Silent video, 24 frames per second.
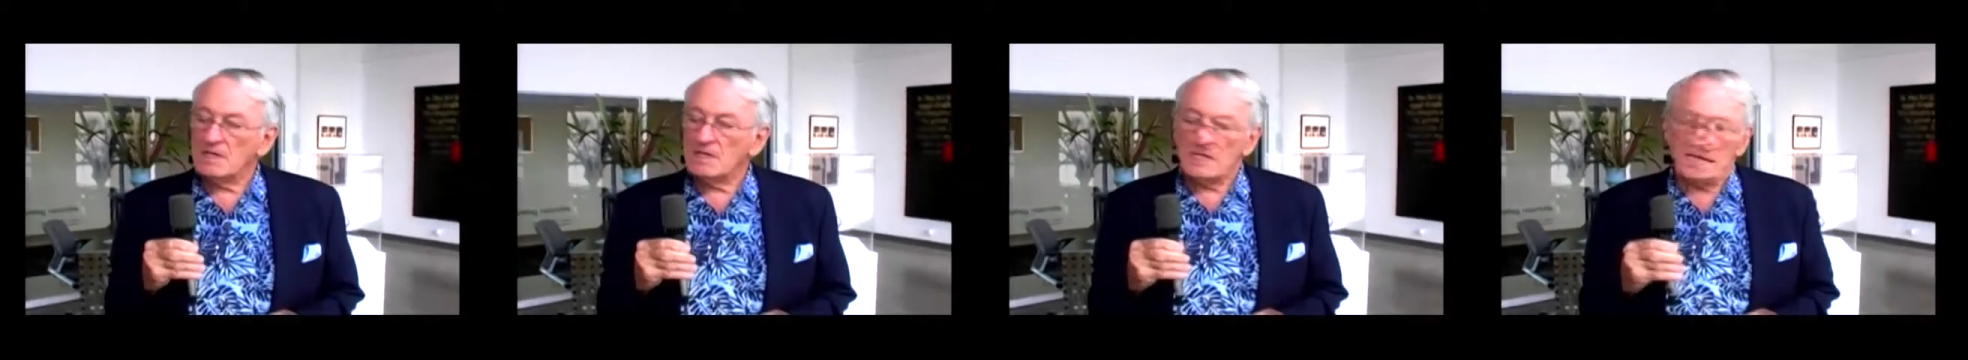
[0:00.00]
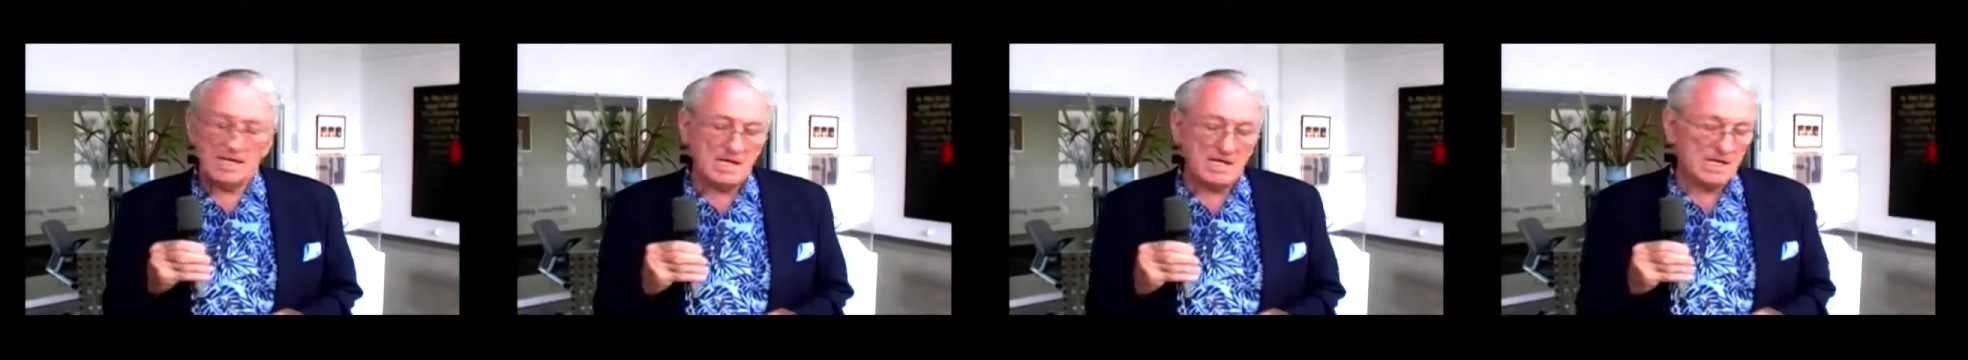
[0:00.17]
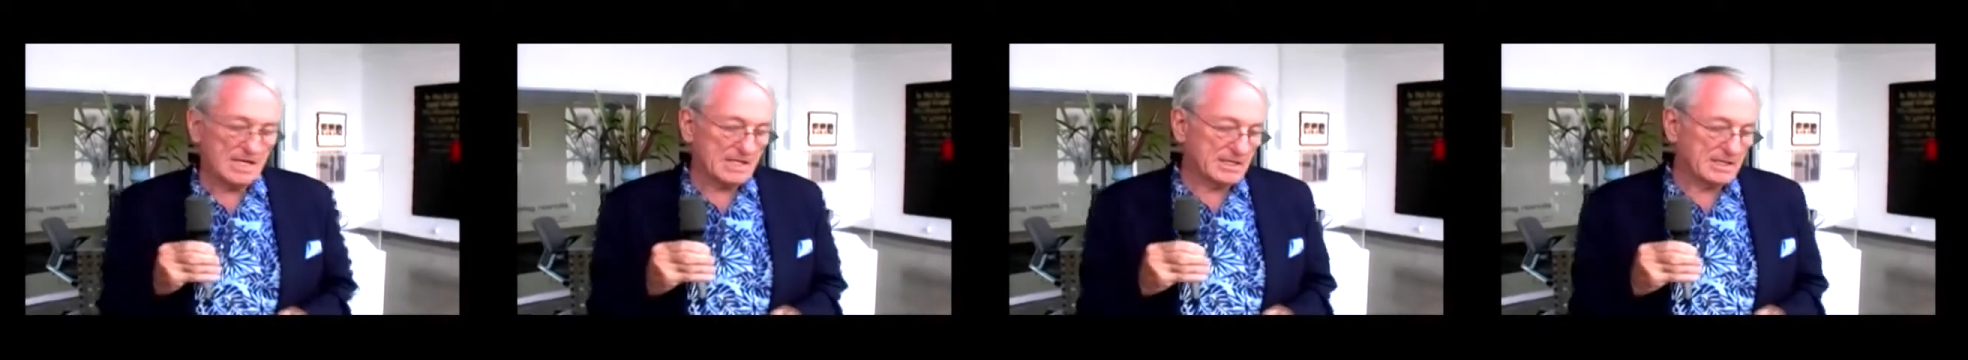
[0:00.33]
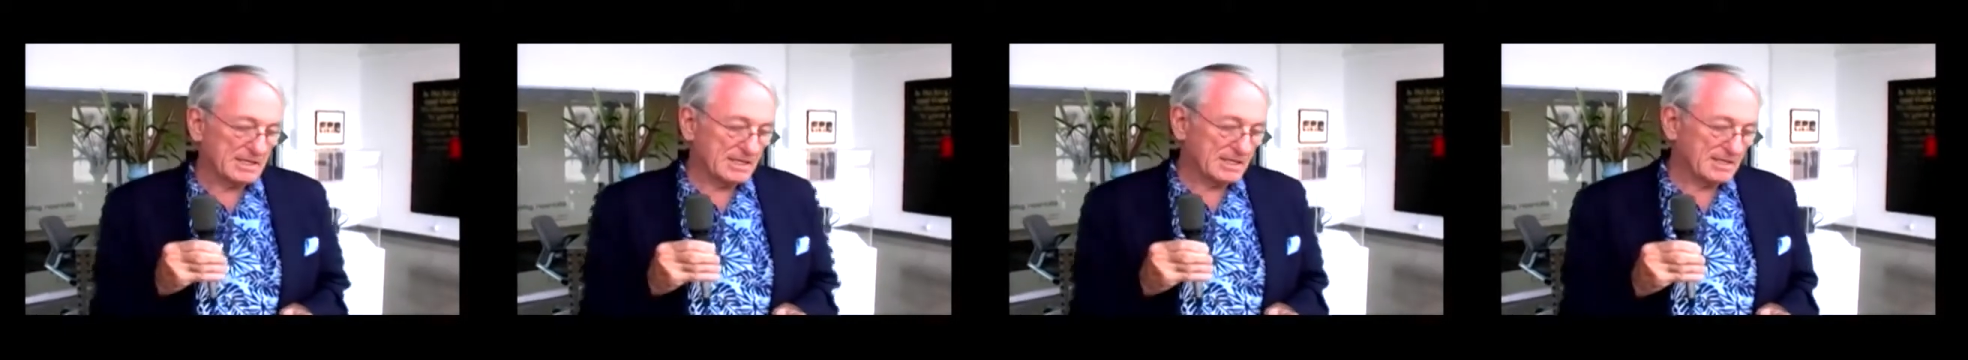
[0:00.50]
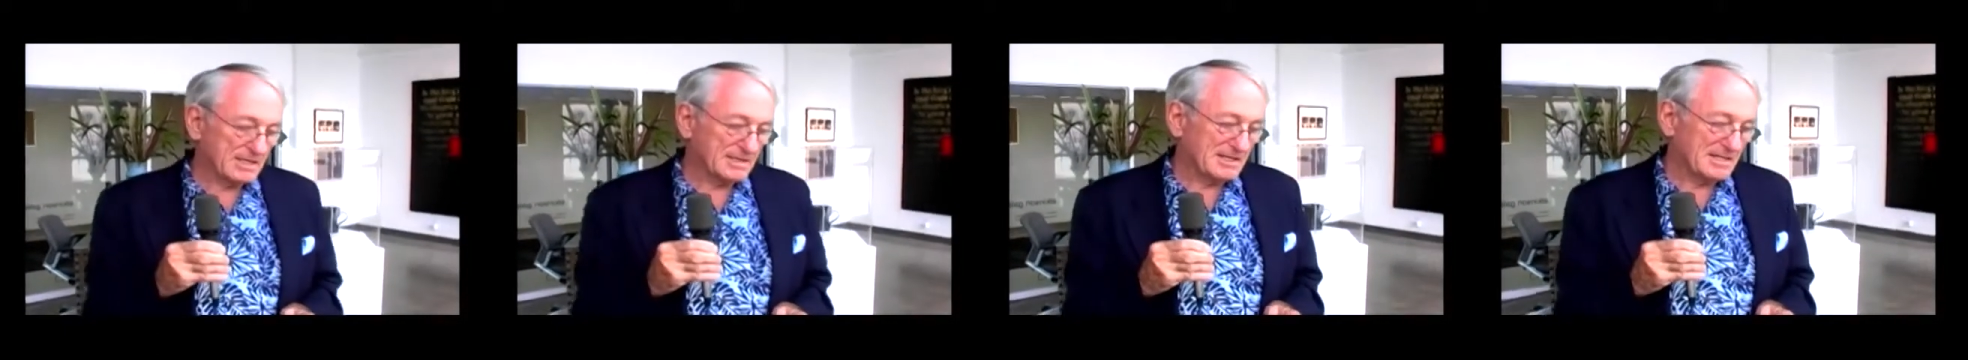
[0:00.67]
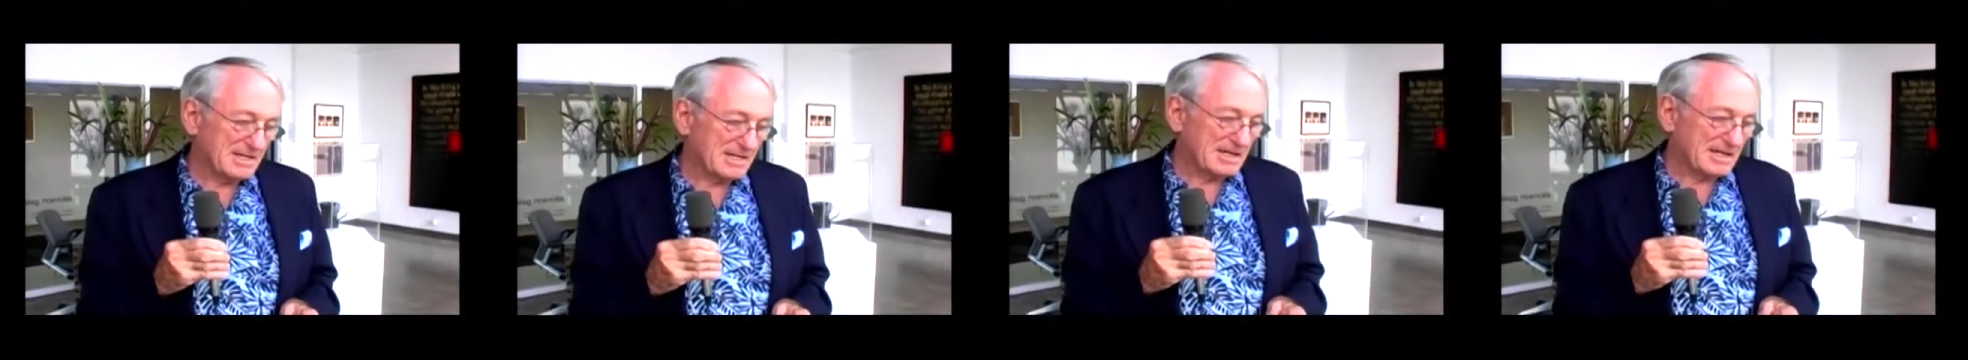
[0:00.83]
And
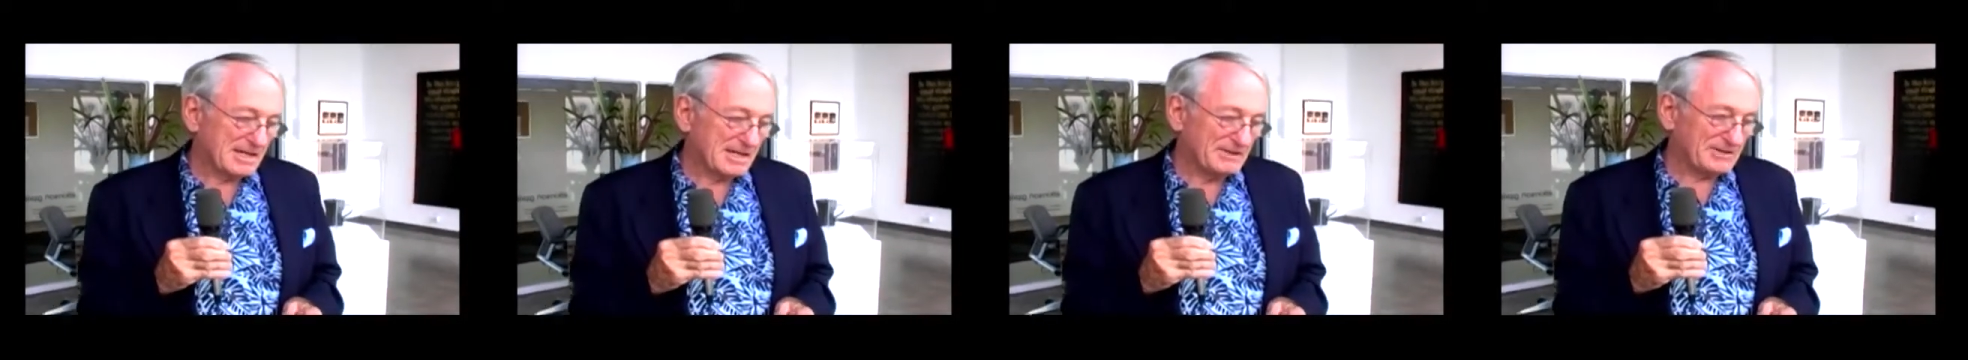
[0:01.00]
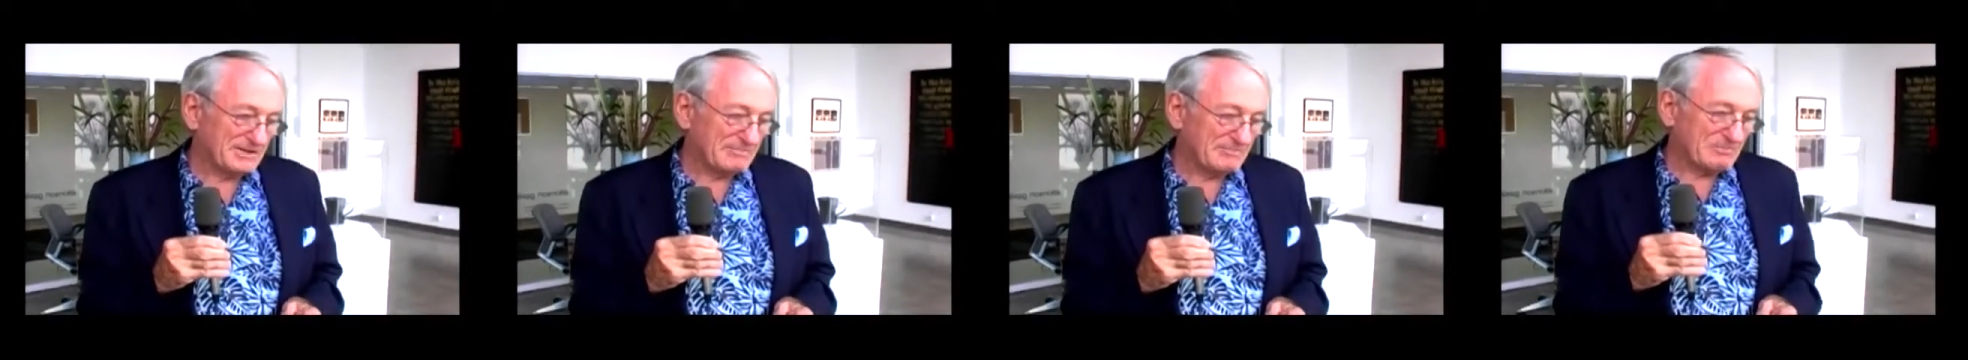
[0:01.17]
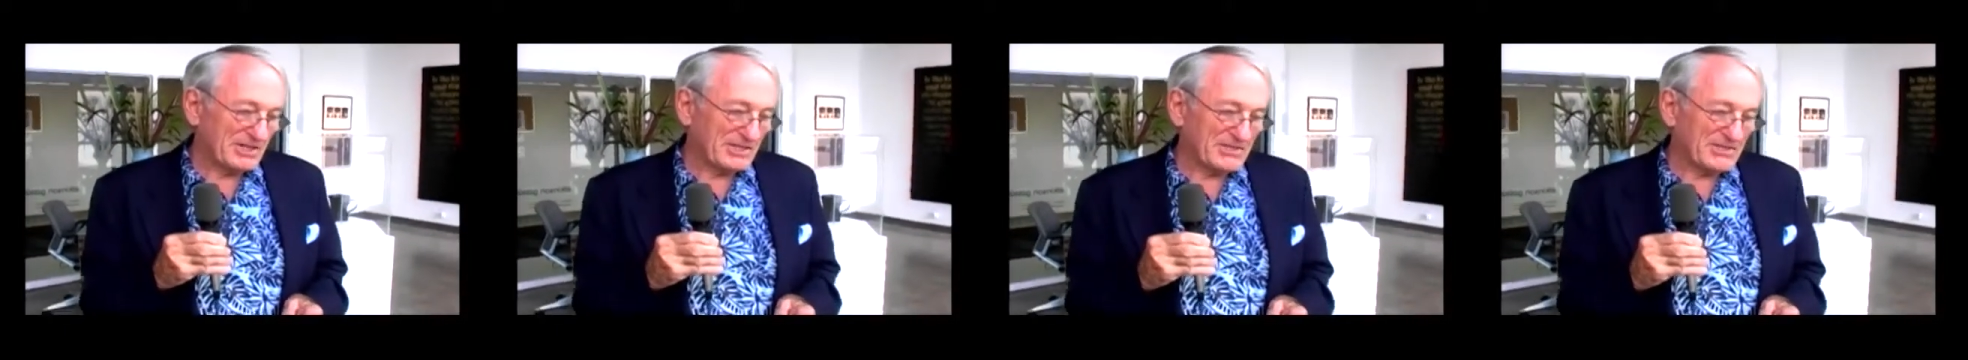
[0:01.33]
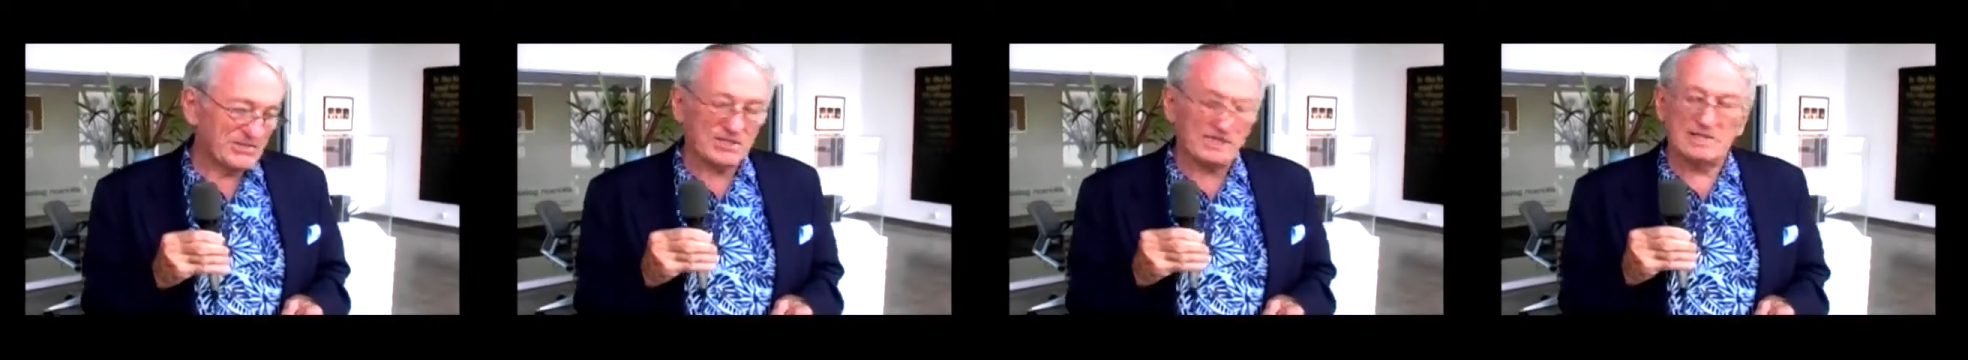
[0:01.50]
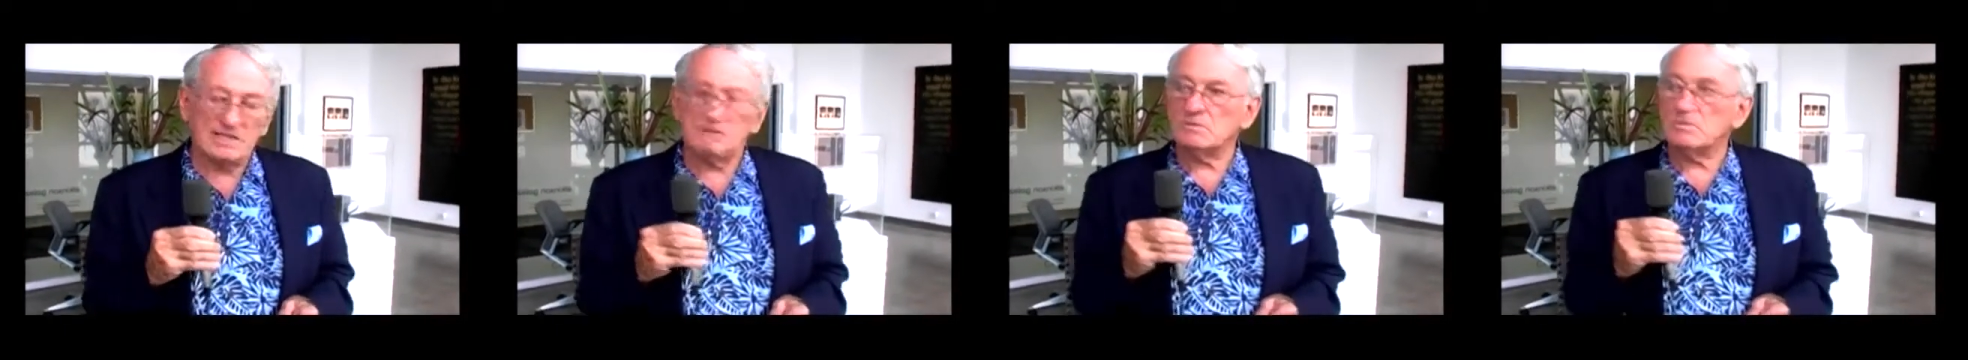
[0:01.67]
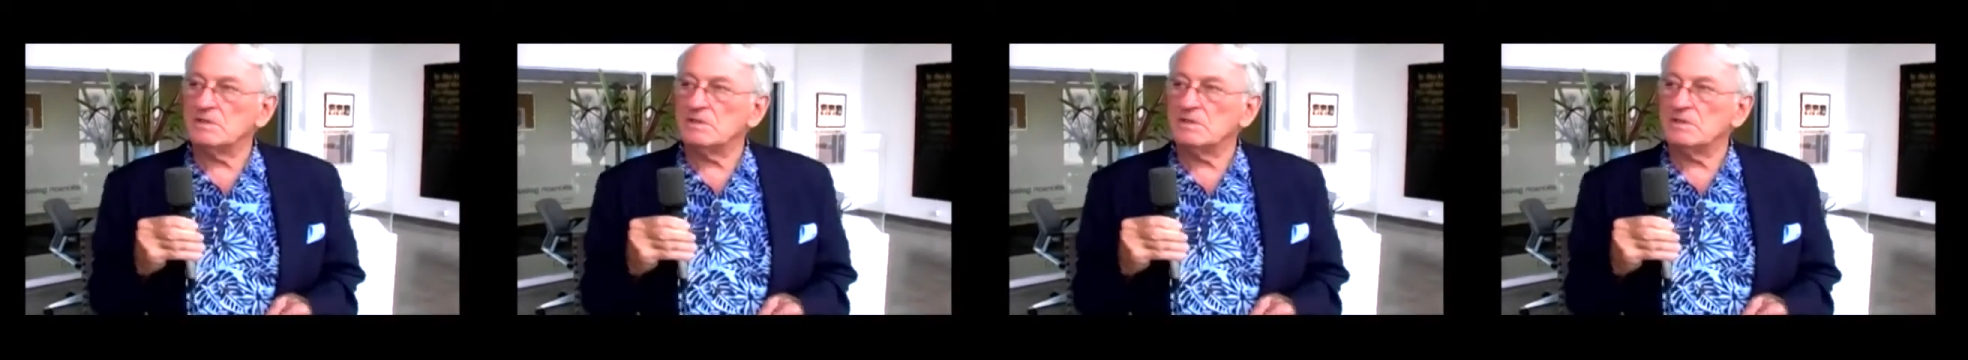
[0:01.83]
I think my son,